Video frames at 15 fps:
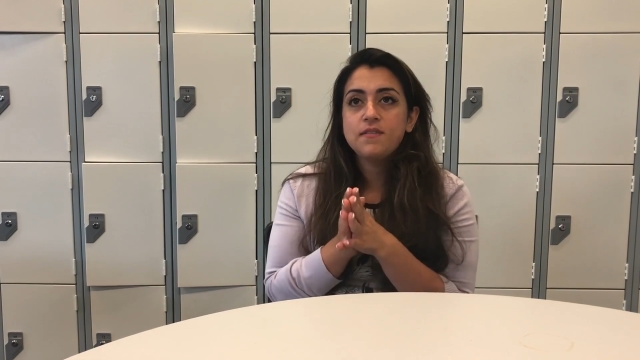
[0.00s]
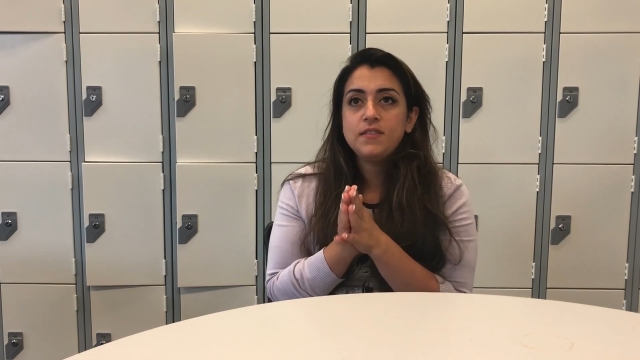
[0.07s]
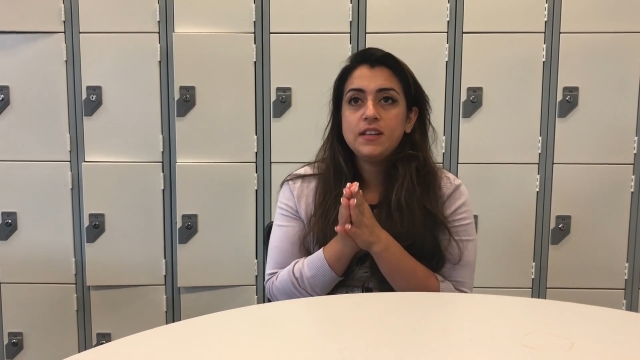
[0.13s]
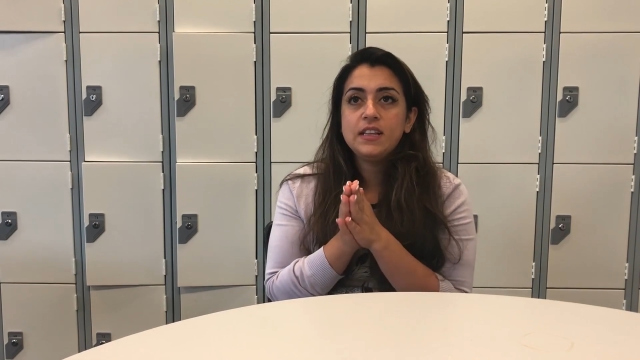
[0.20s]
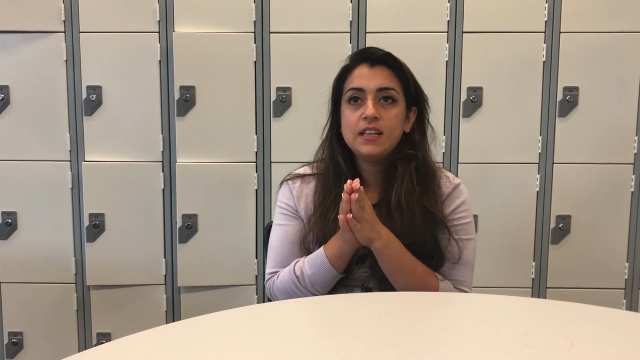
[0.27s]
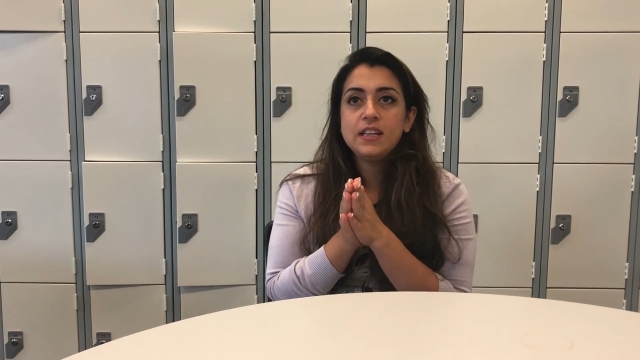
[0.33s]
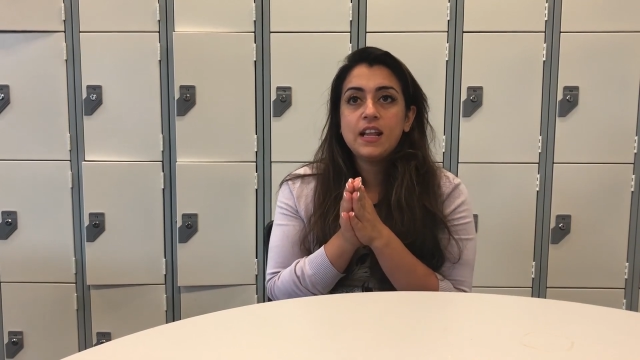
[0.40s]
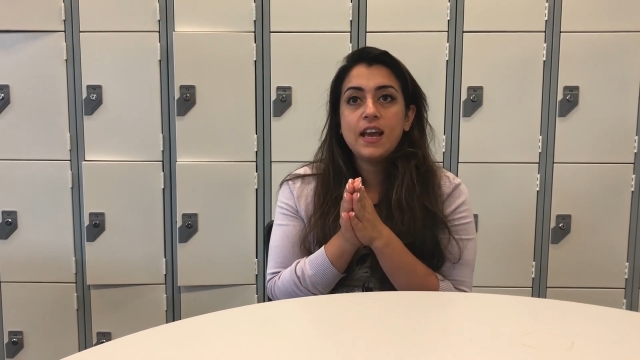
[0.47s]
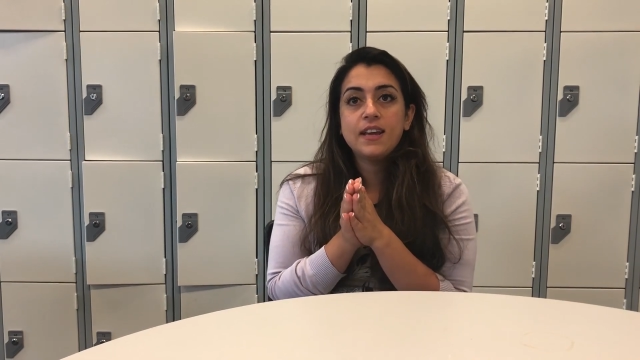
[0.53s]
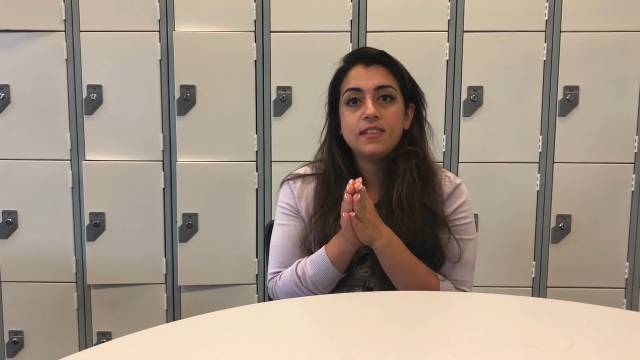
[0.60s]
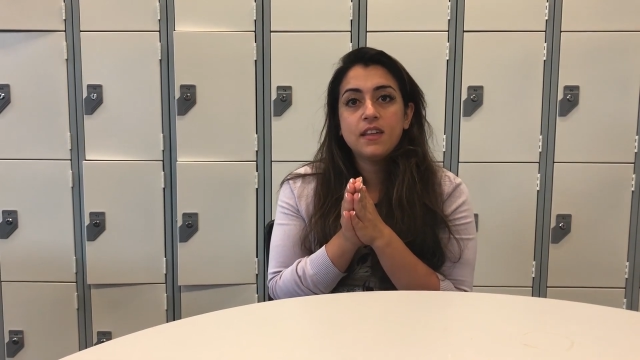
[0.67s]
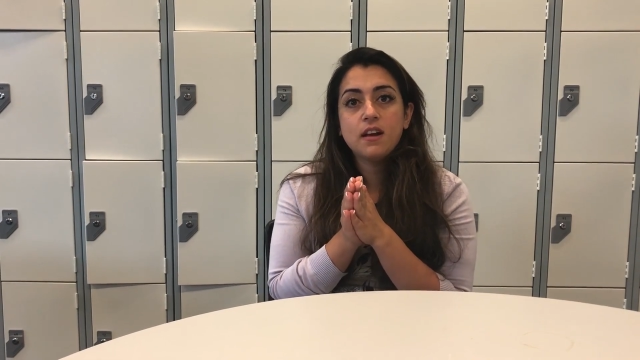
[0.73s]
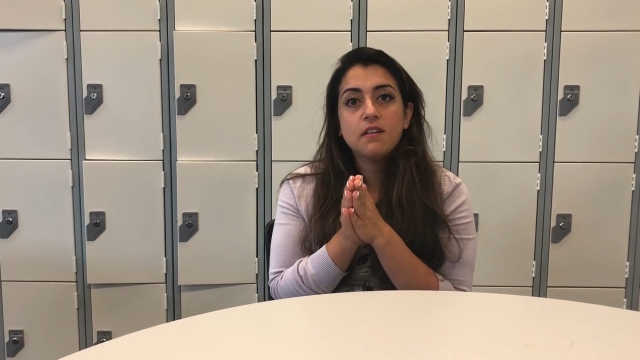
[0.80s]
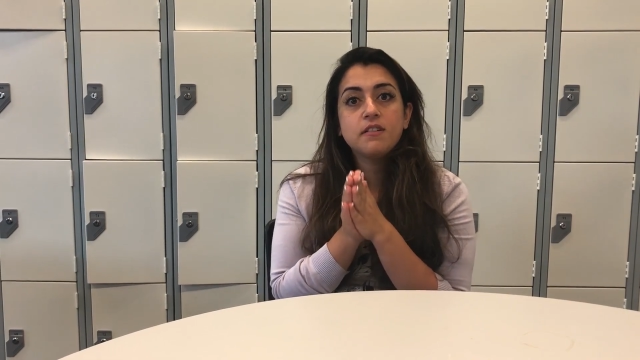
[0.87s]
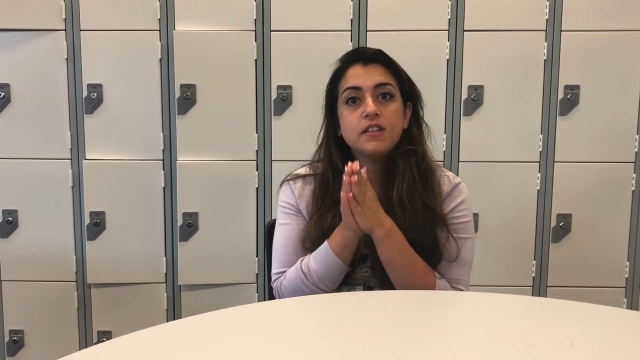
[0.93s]
feeling
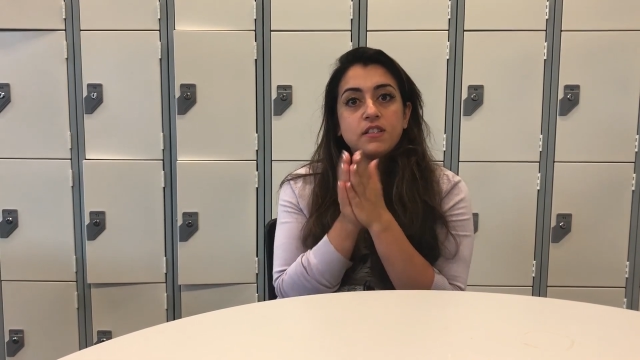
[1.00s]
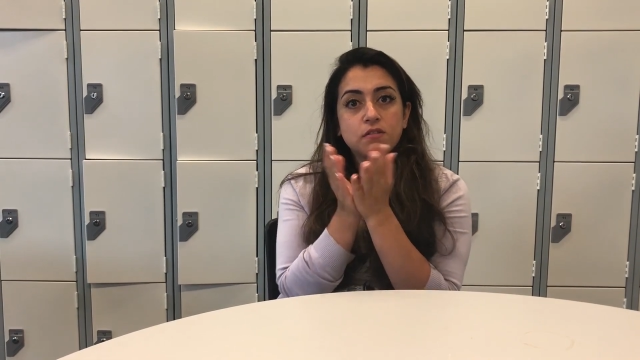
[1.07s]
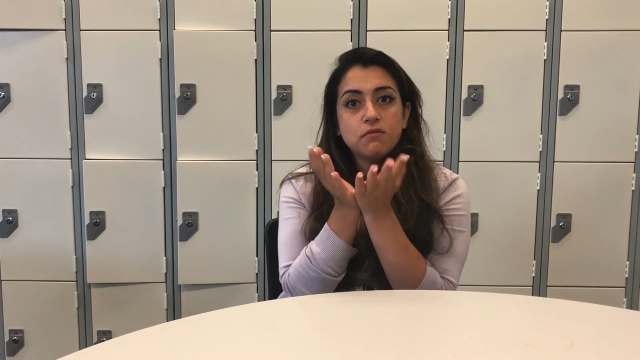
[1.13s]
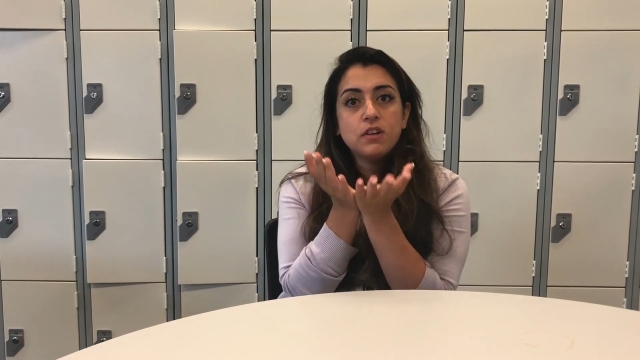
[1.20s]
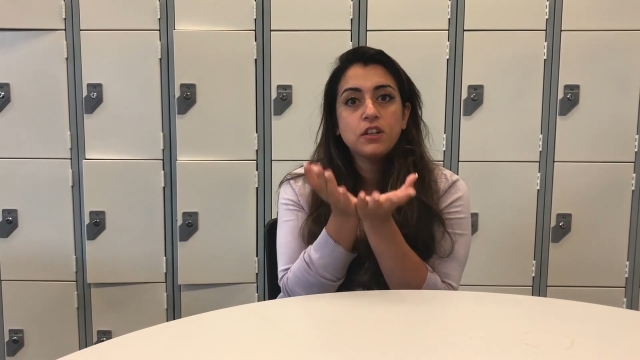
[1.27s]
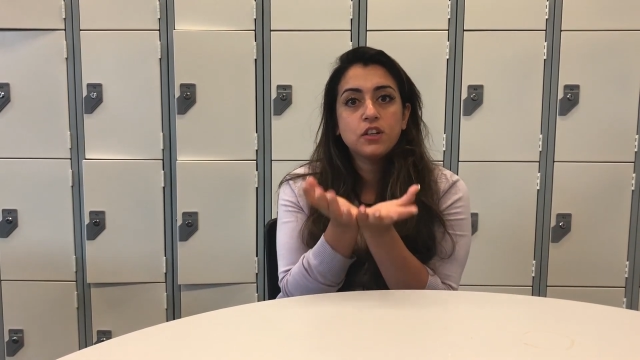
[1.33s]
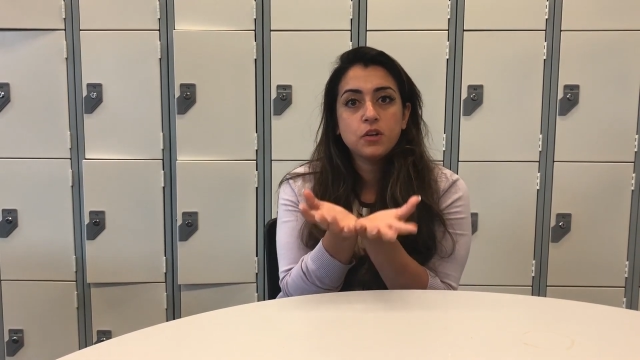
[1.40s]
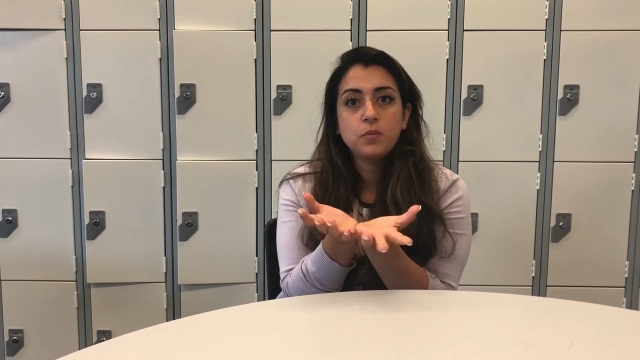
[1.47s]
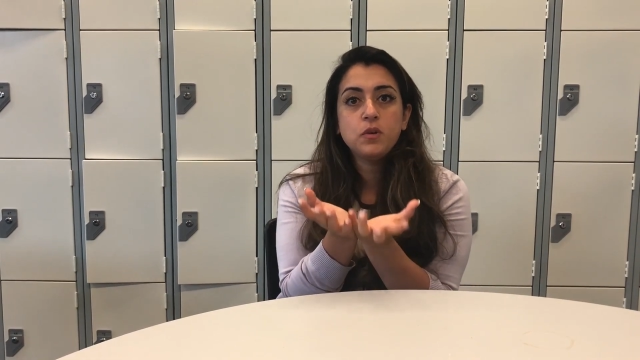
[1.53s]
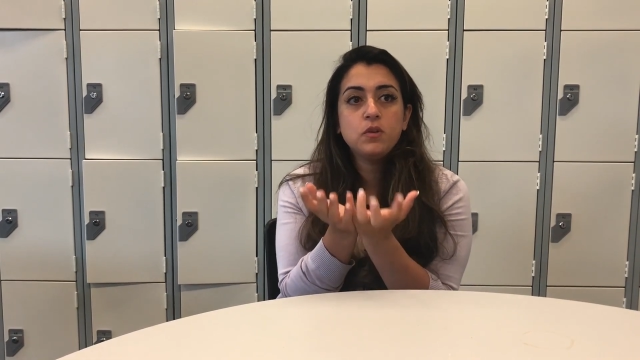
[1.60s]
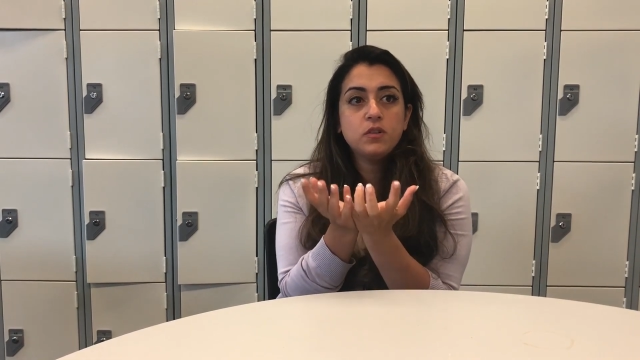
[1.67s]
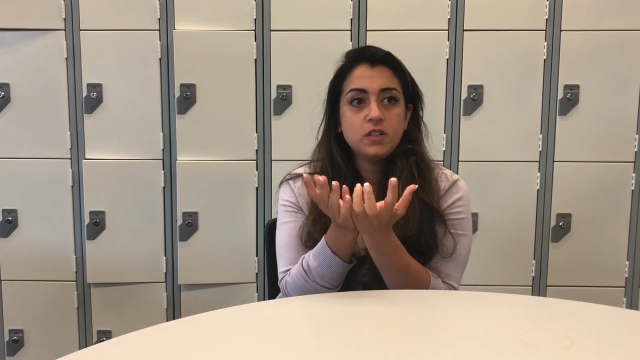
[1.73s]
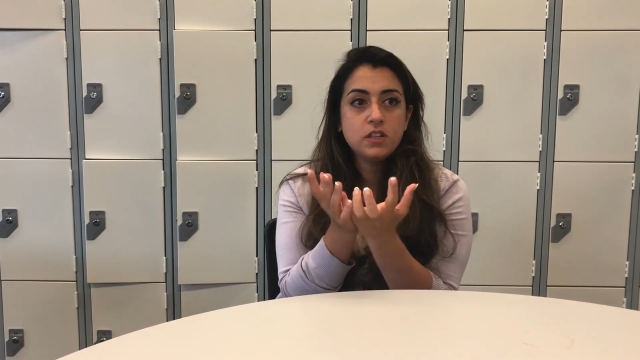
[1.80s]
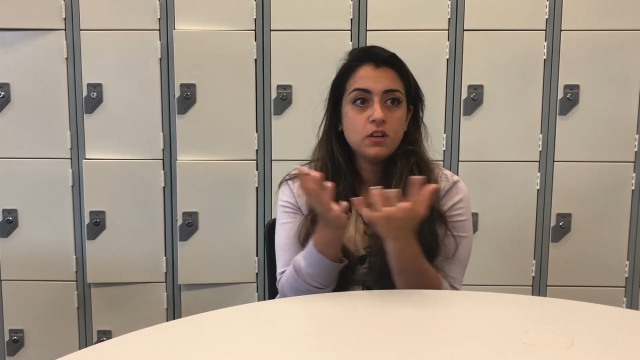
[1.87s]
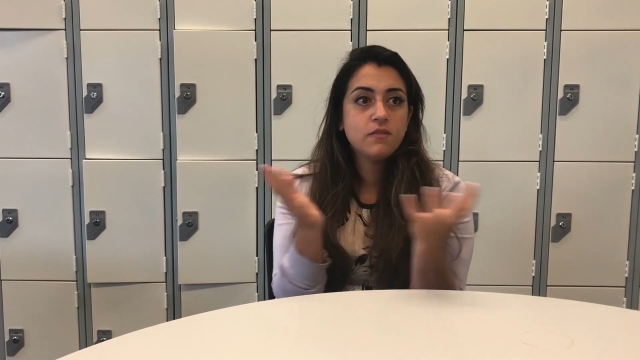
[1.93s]
like there is a real
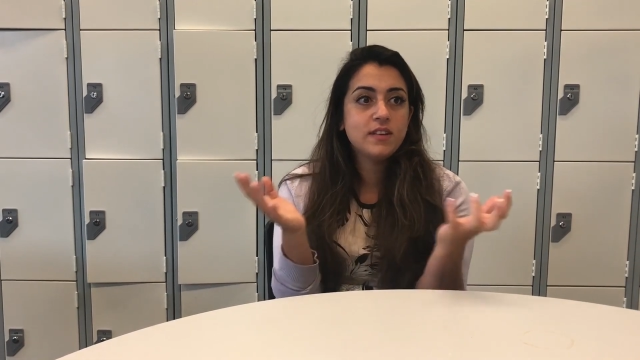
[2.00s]
community